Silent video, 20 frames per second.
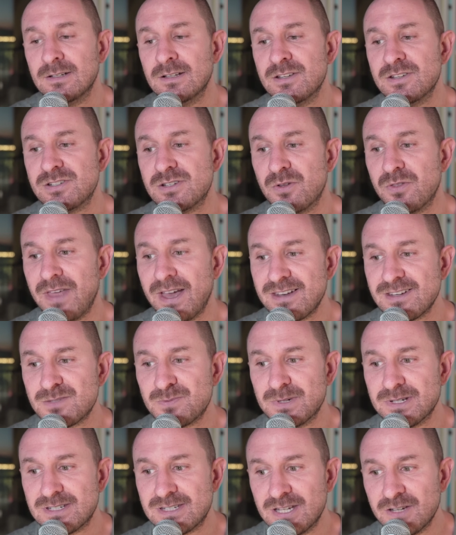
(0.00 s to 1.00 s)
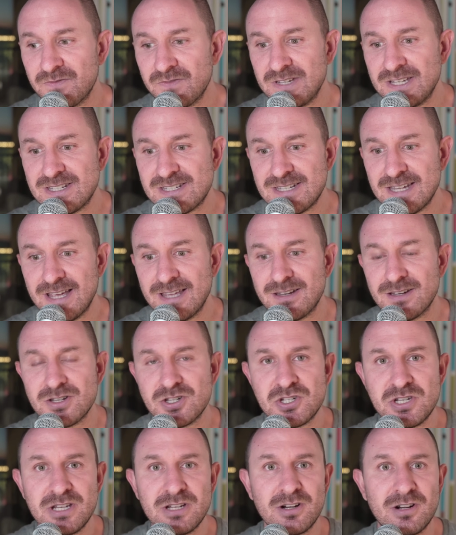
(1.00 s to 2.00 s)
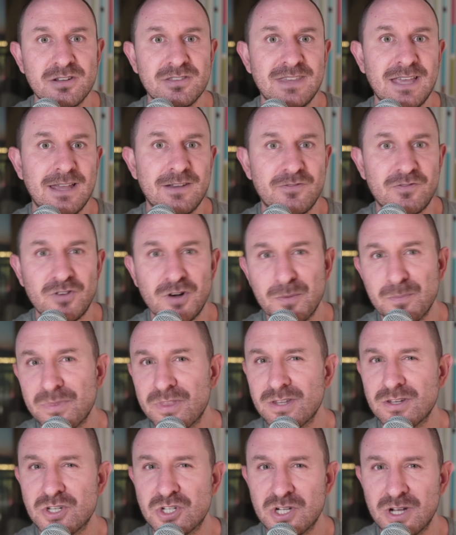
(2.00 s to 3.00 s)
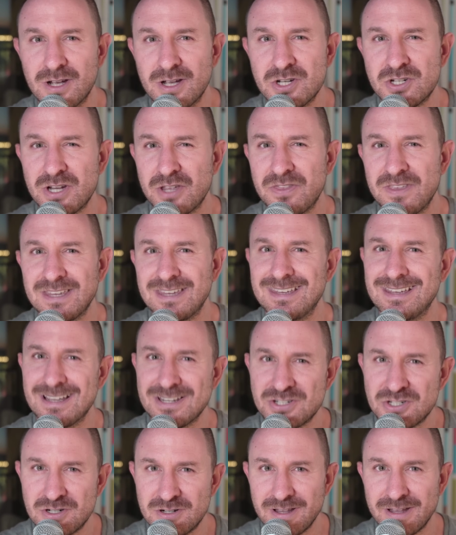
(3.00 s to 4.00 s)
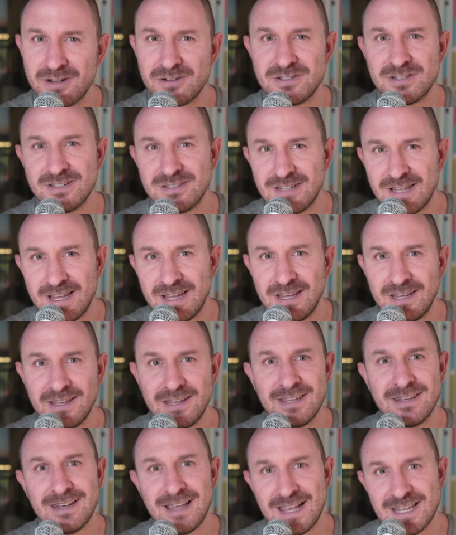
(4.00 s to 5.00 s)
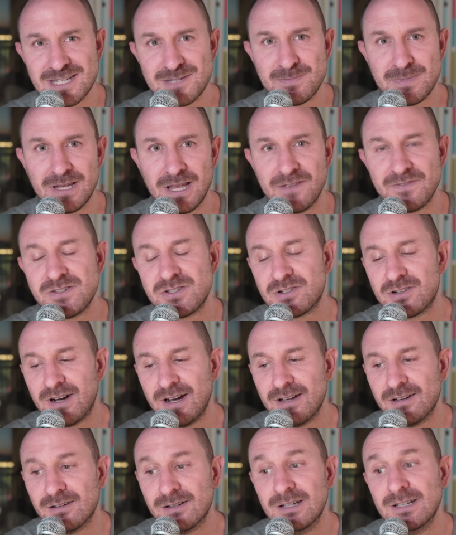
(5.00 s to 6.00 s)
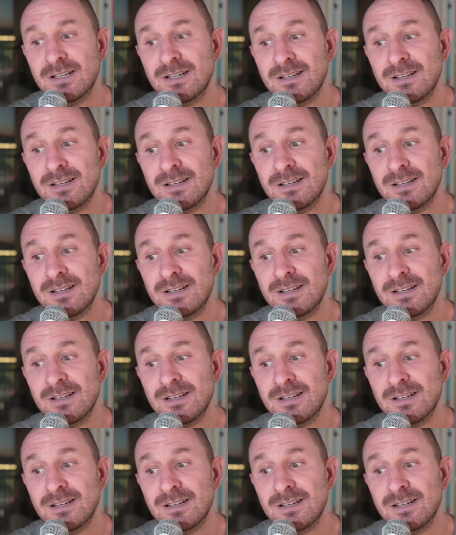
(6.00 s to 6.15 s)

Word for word: So that is what Tiffany said. She heard that from the judge, I think, yesterday or today in SBF's trial.